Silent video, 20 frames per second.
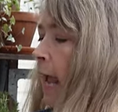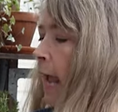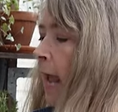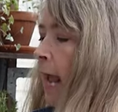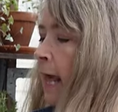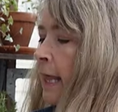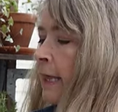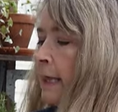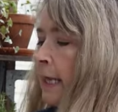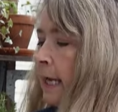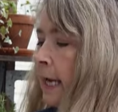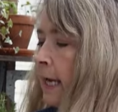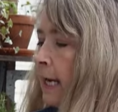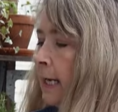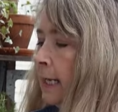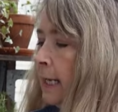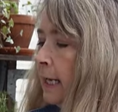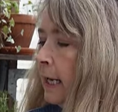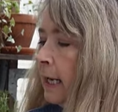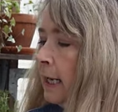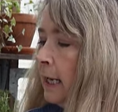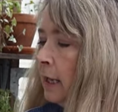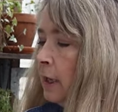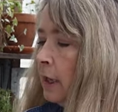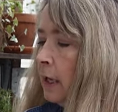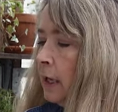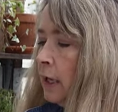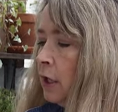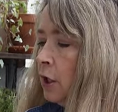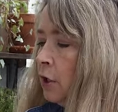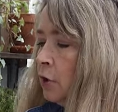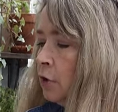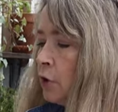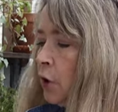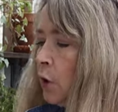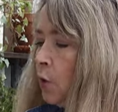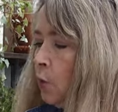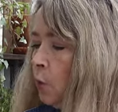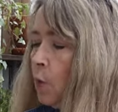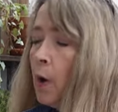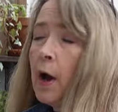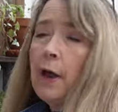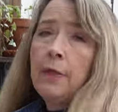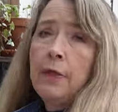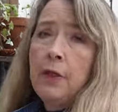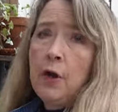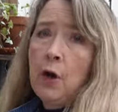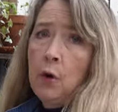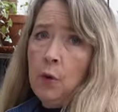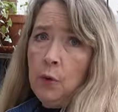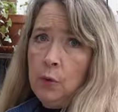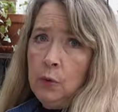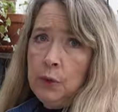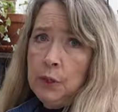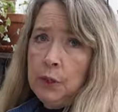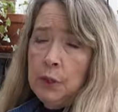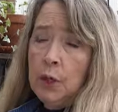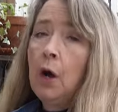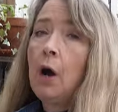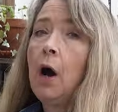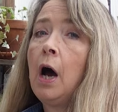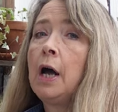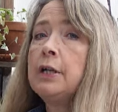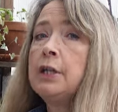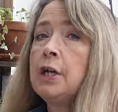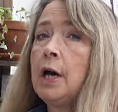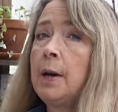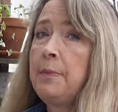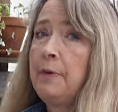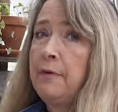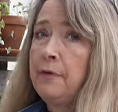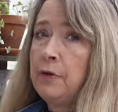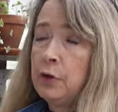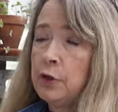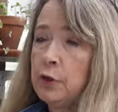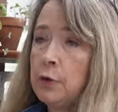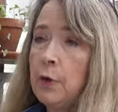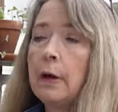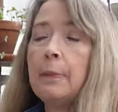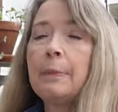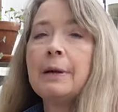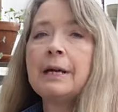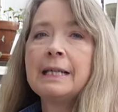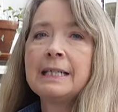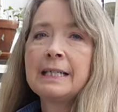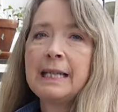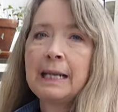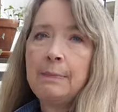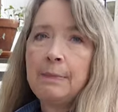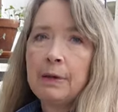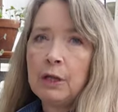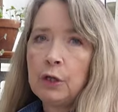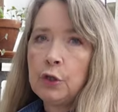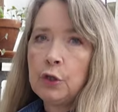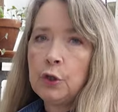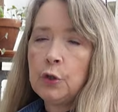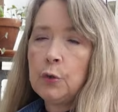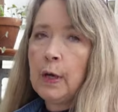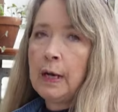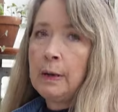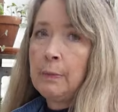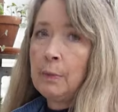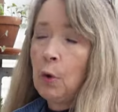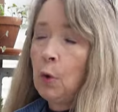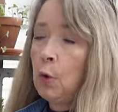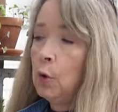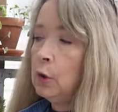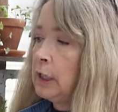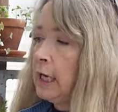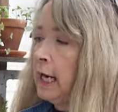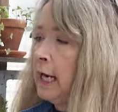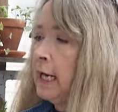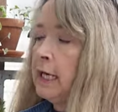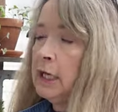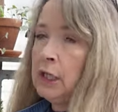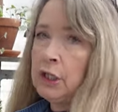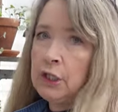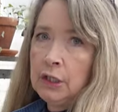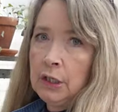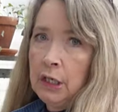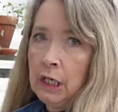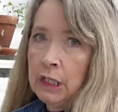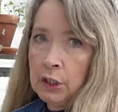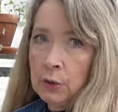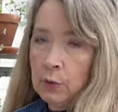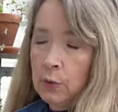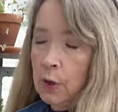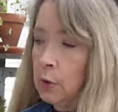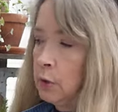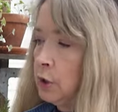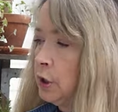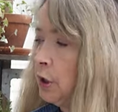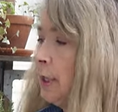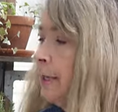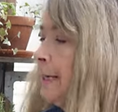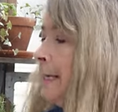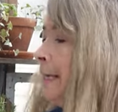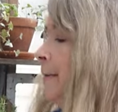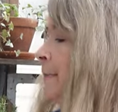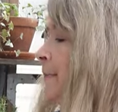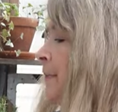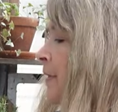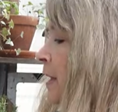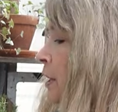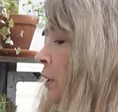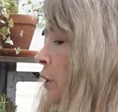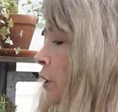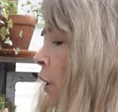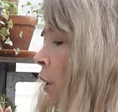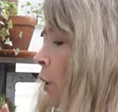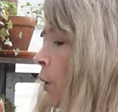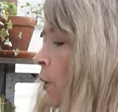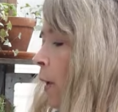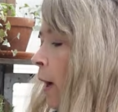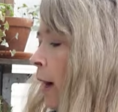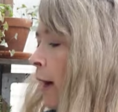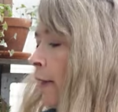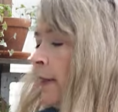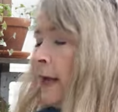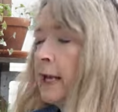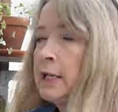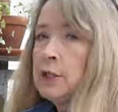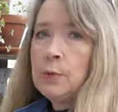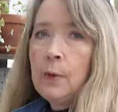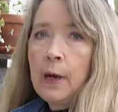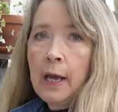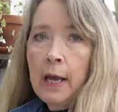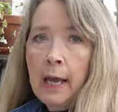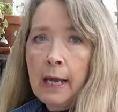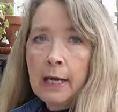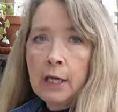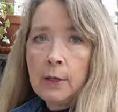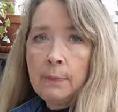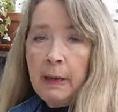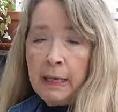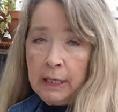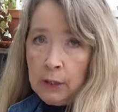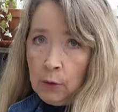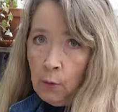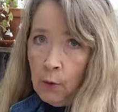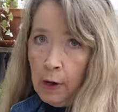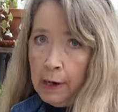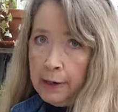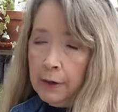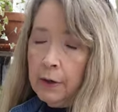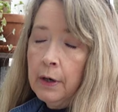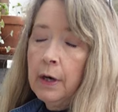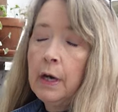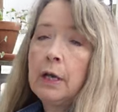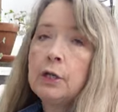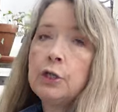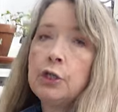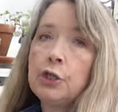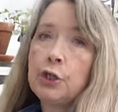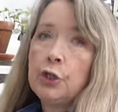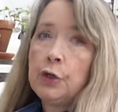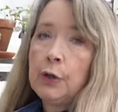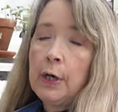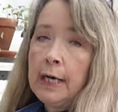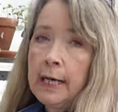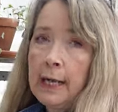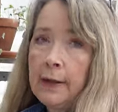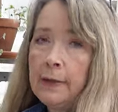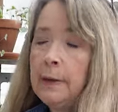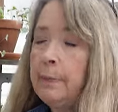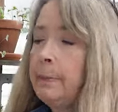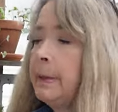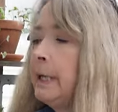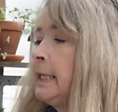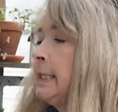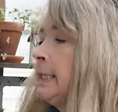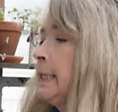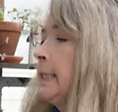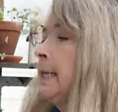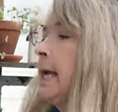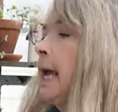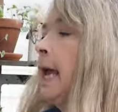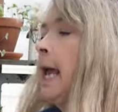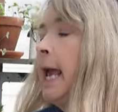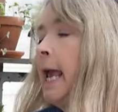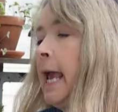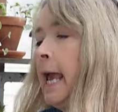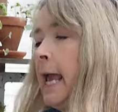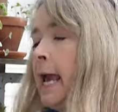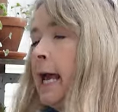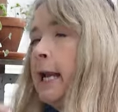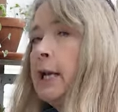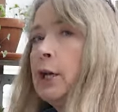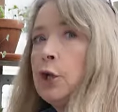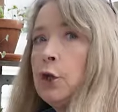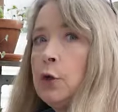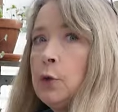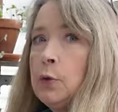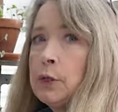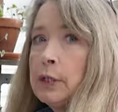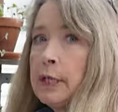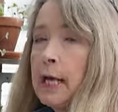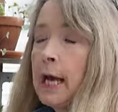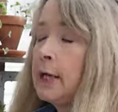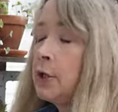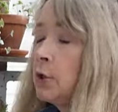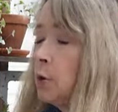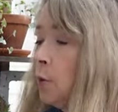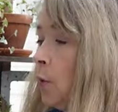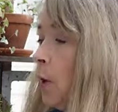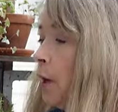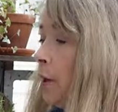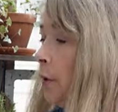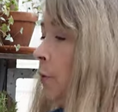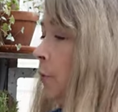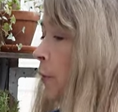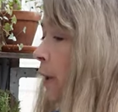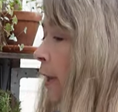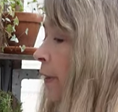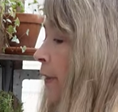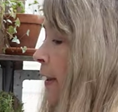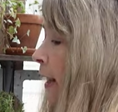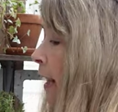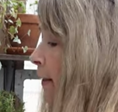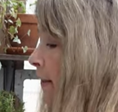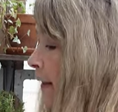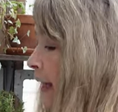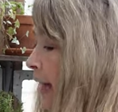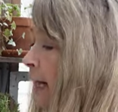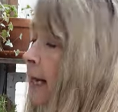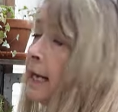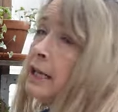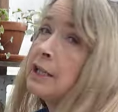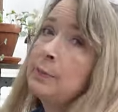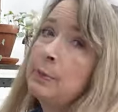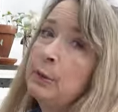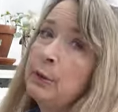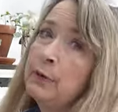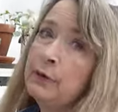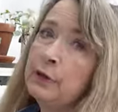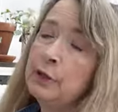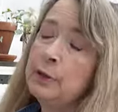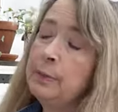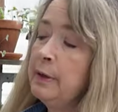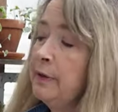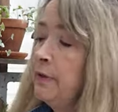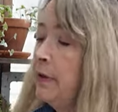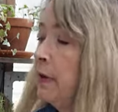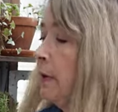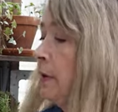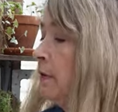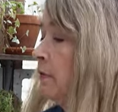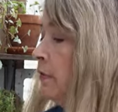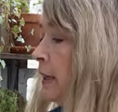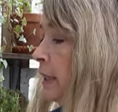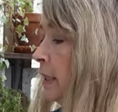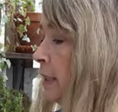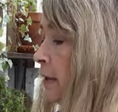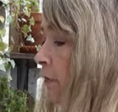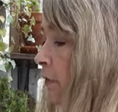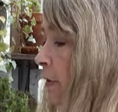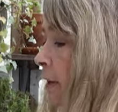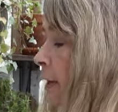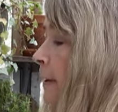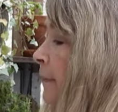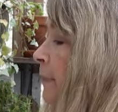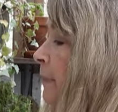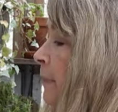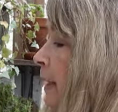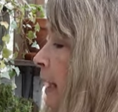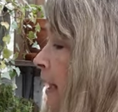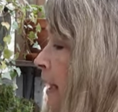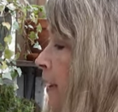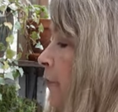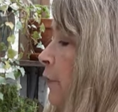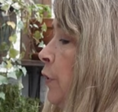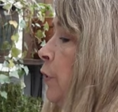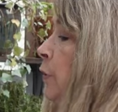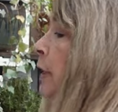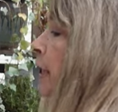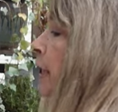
And then you don't want those on top of your soil because they mildew and mold and it, it's gross. So that's why I make the water, strain out the bits, and use that to water with. And that has proven to be very effective. If you